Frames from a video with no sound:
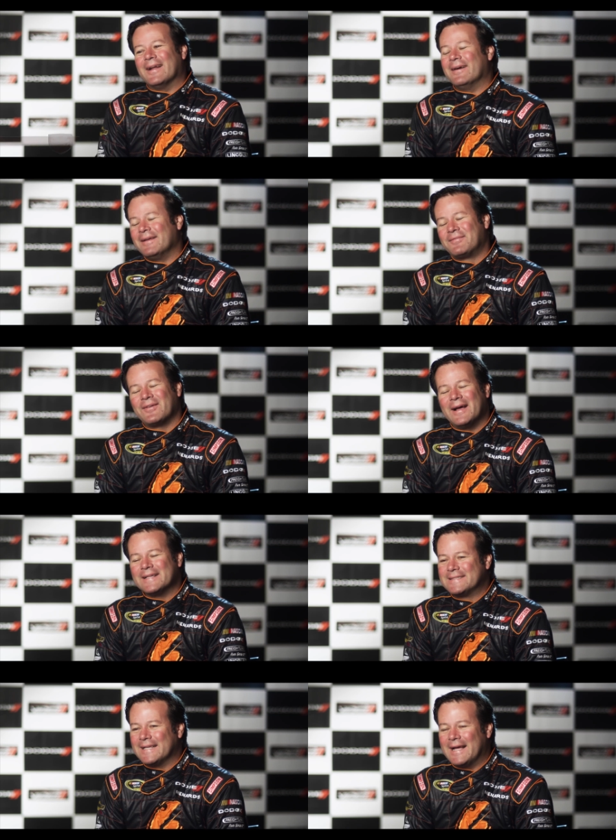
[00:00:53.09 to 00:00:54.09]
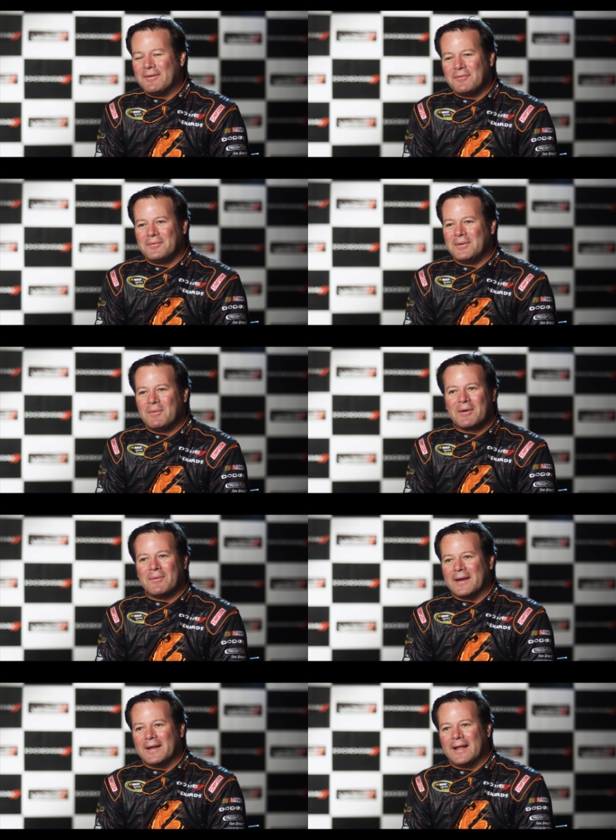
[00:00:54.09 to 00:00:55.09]
you know, it, for us, uh, we want
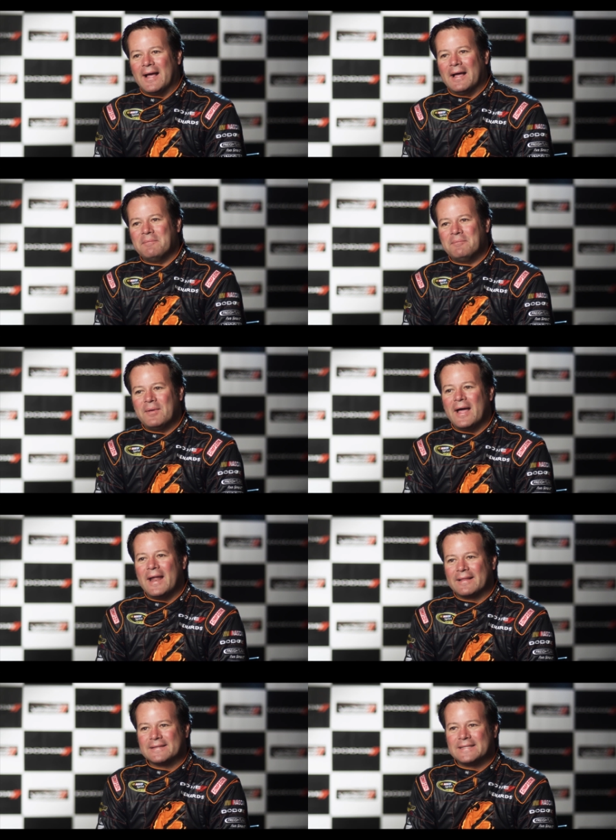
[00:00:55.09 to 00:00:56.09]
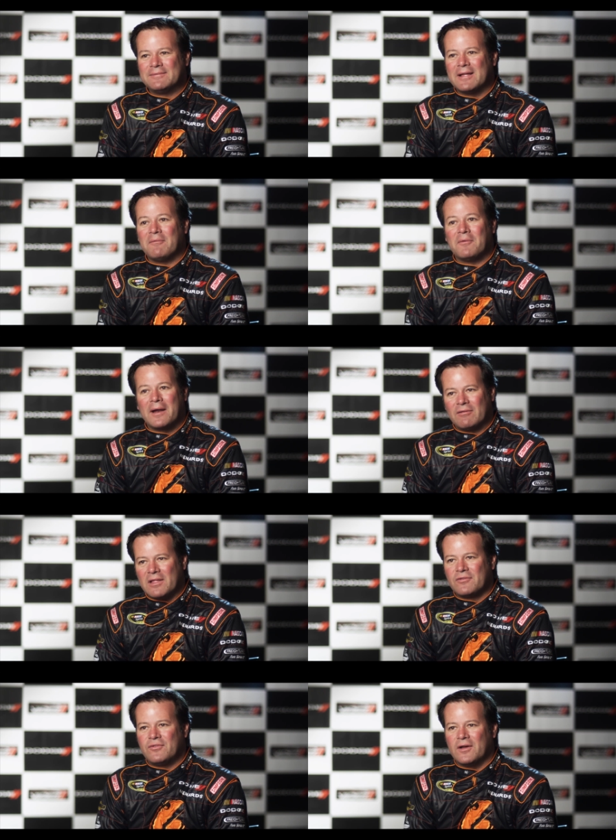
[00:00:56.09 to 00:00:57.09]
to win. Um, but at the same time, we want to have a
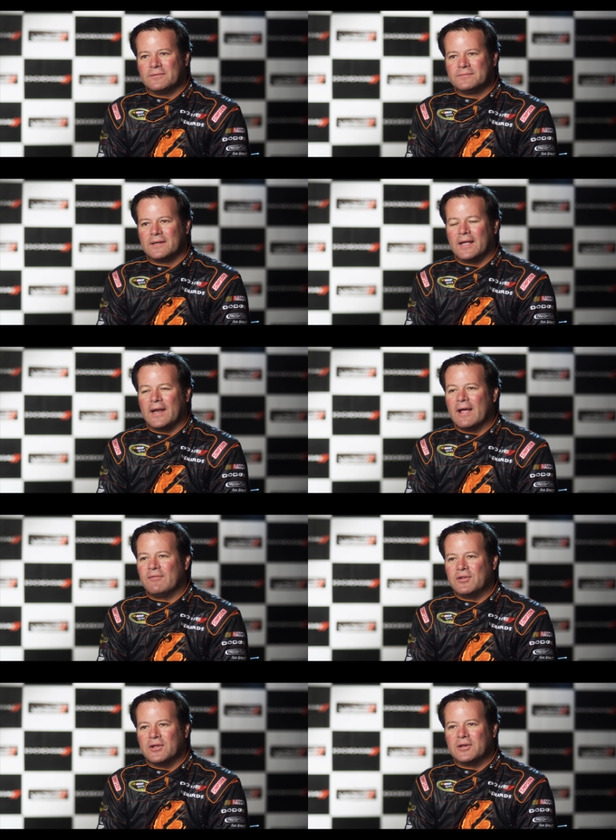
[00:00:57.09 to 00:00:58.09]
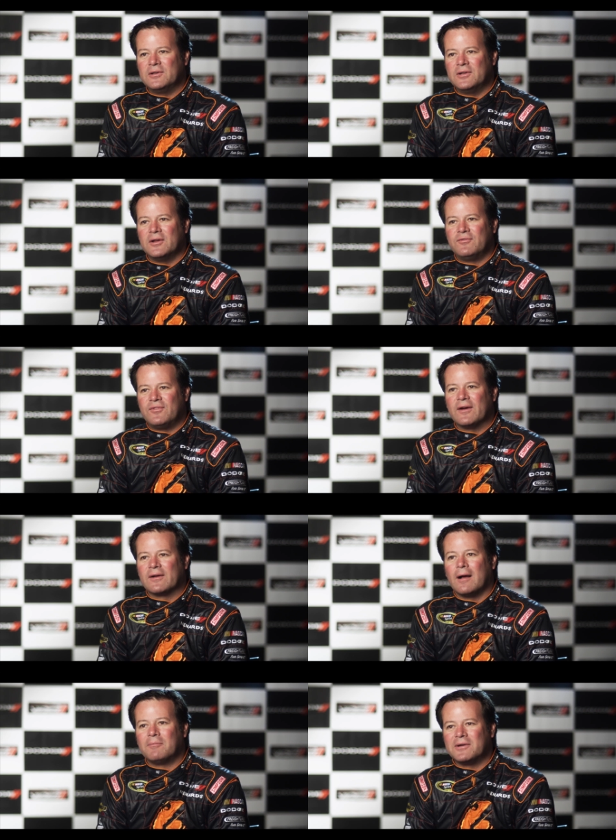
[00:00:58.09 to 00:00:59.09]
lot of fun and have good, good,
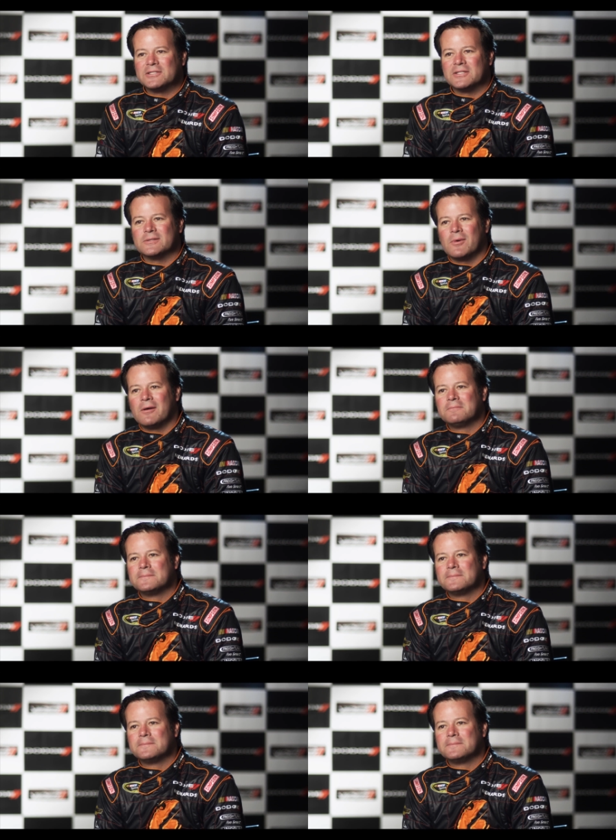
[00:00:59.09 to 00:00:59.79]
fair competition as well.